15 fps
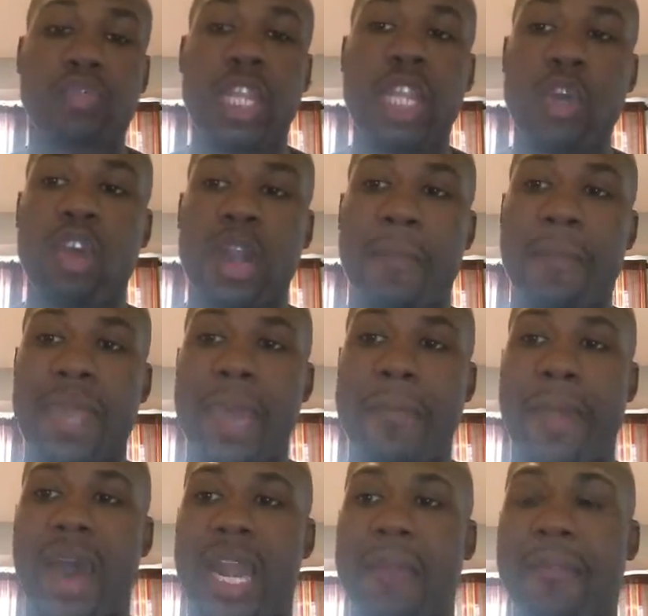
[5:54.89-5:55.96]
really going to be
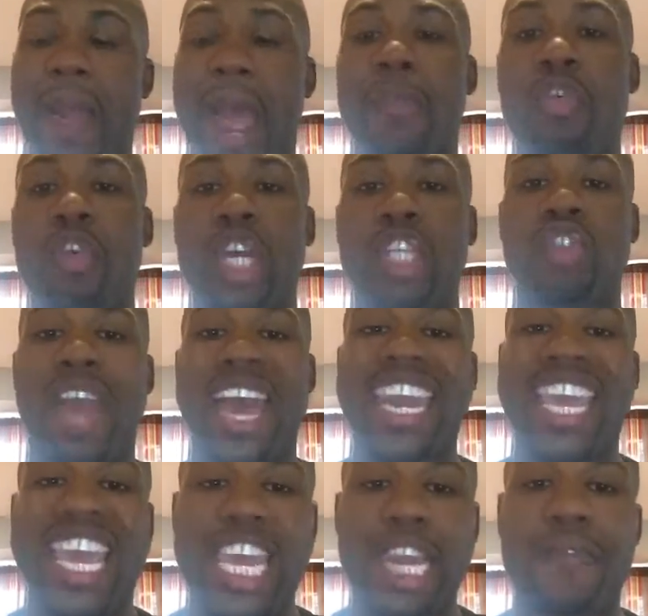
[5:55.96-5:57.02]
about, I'm probably going to try
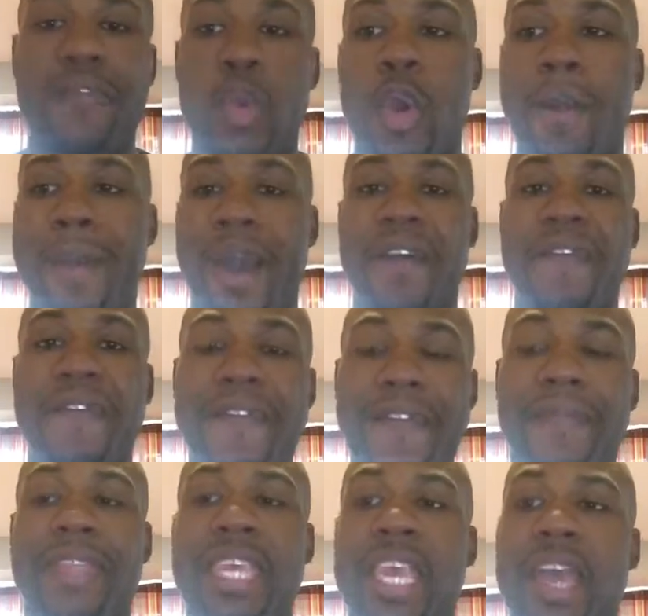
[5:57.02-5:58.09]
to interview about
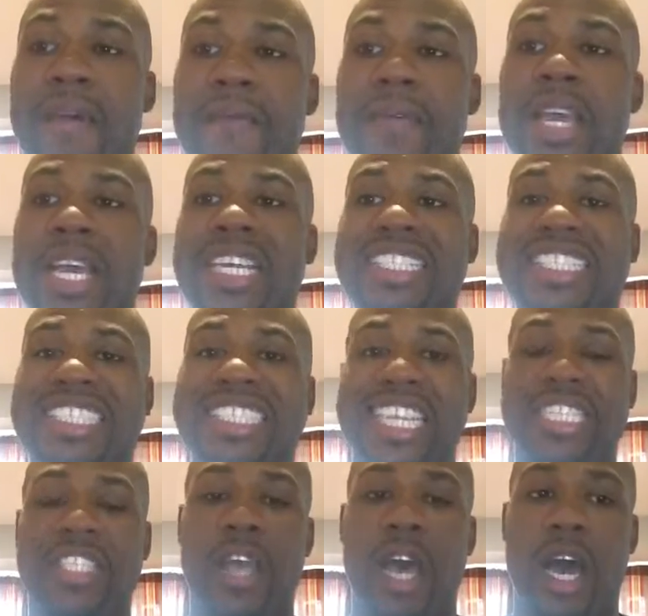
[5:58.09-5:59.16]
50 of
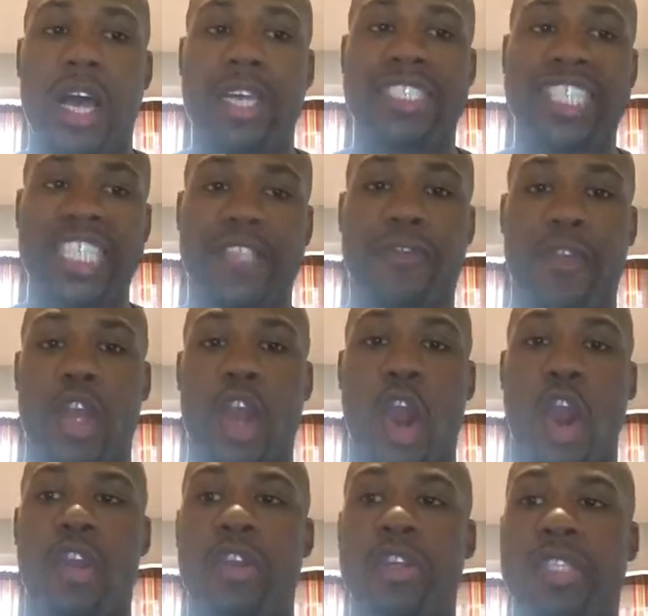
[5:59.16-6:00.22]
six-figure
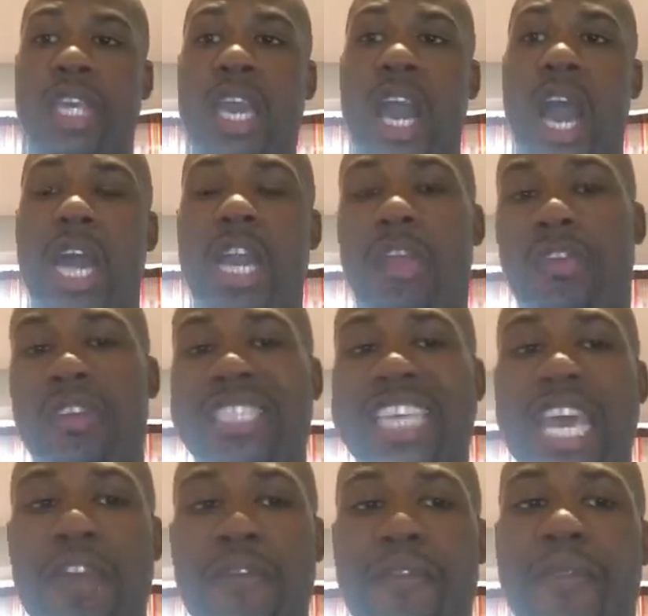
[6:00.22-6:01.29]
earners, another
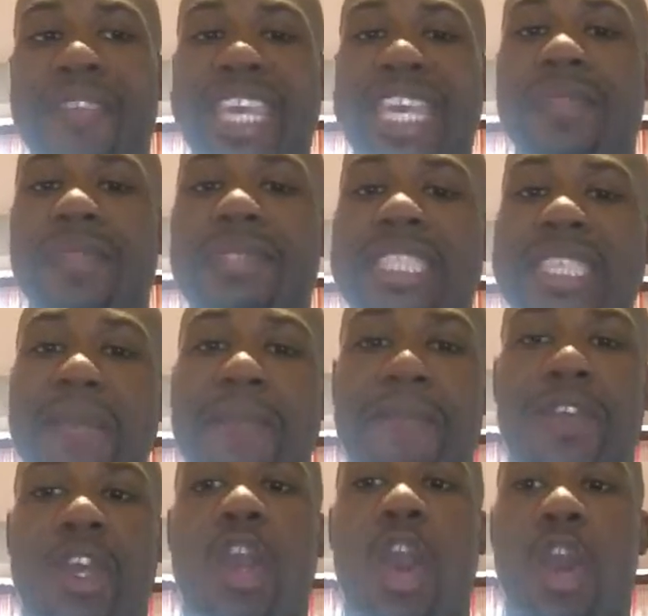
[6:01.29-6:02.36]
10 or 15 of
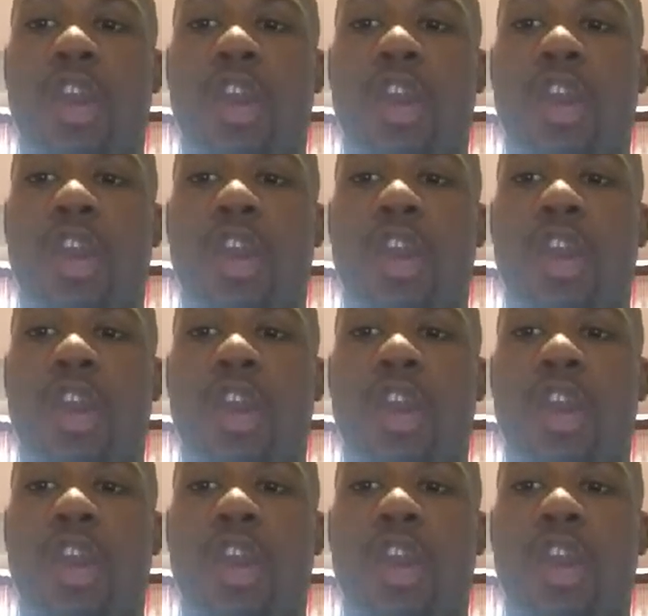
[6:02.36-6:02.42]
7-figure